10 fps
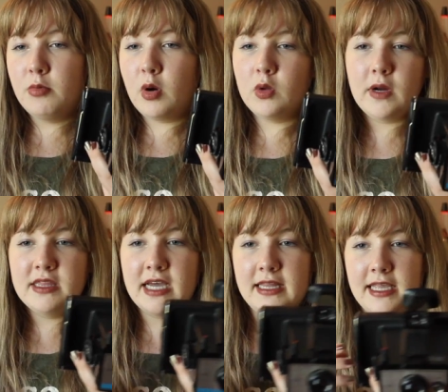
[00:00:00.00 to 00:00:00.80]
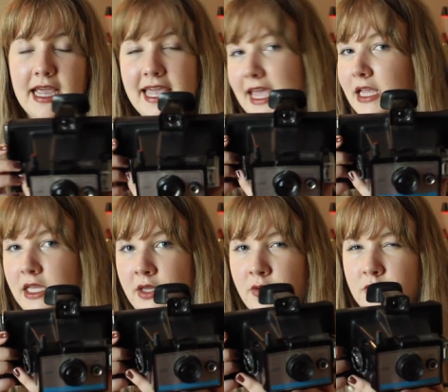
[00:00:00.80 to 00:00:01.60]
Polaroid that like I
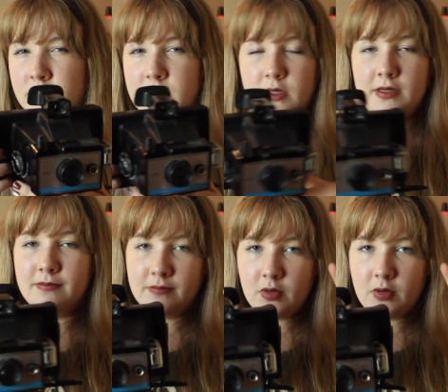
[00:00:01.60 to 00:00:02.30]
can't use or